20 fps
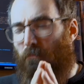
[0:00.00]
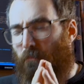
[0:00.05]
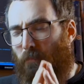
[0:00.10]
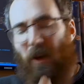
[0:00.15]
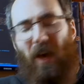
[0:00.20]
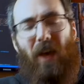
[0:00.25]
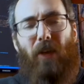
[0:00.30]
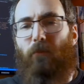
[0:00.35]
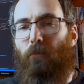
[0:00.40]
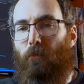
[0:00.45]

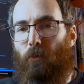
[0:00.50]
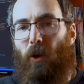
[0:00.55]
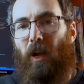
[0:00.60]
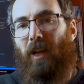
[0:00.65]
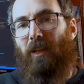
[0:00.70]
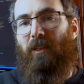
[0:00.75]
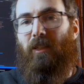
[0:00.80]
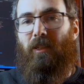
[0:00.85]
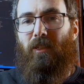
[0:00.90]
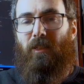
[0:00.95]
bad
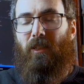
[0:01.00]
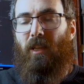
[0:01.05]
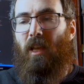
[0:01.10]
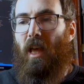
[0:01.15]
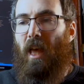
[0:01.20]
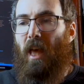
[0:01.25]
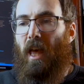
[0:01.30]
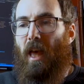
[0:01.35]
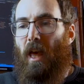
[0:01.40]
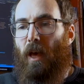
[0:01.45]
practice.
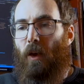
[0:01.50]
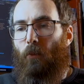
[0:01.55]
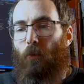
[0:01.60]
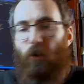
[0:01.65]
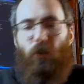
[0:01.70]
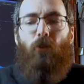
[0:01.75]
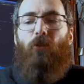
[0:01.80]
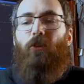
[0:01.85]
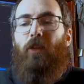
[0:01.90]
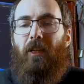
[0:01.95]

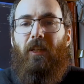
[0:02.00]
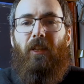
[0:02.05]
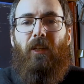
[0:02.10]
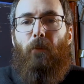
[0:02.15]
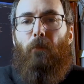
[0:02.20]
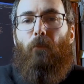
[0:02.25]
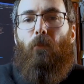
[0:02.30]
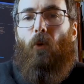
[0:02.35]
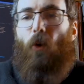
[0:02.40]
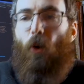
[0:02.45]
When you're creating a
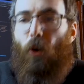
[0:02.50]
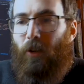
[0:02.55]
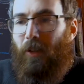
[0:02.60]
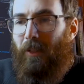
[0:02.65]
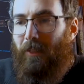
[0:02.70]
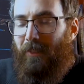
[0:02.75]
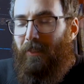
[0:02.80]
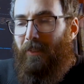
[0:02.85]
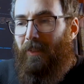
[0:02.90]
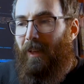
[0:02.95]
product